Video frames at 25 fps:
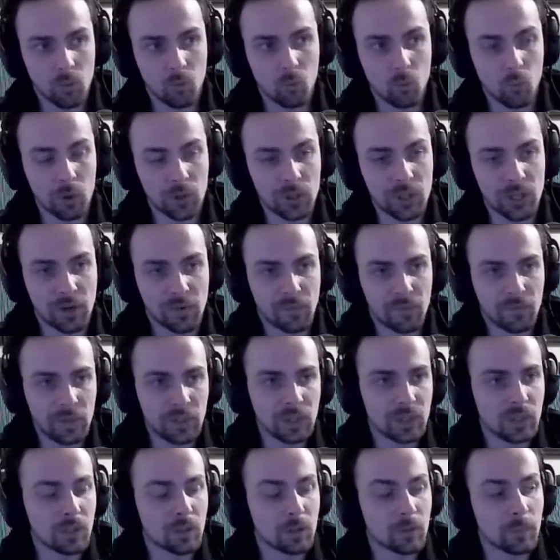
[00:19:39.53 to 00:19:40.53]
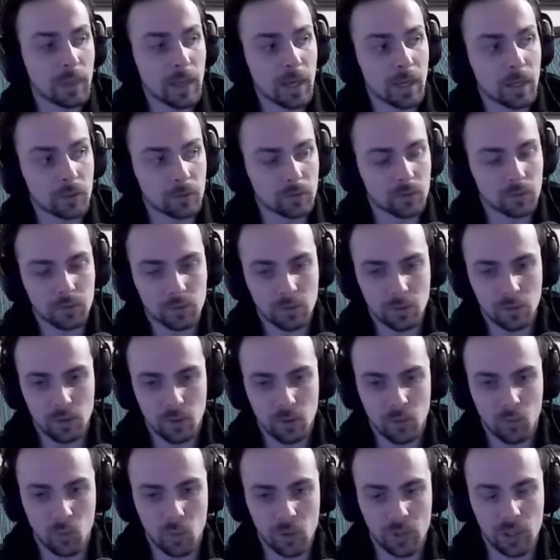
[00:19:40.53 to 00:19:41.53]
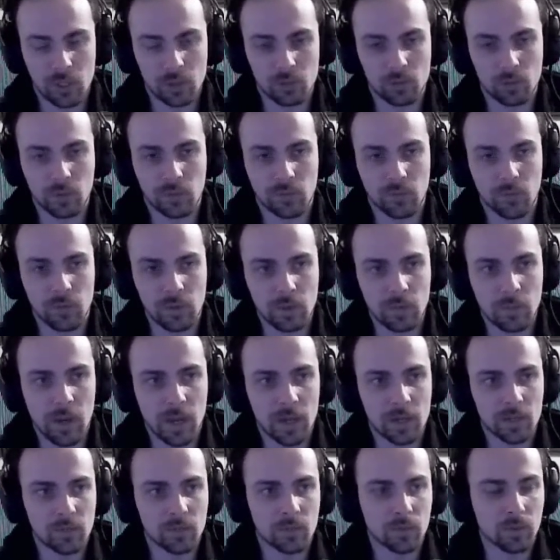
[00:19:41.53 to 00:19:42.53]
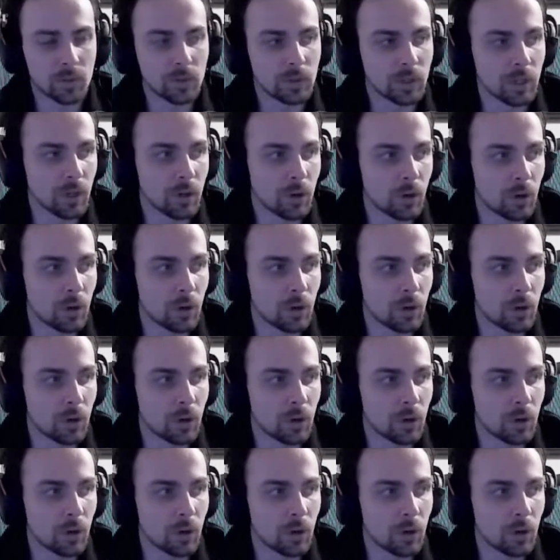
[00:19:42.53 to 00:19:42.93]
what they are thinking about when they are doing feedbacks for their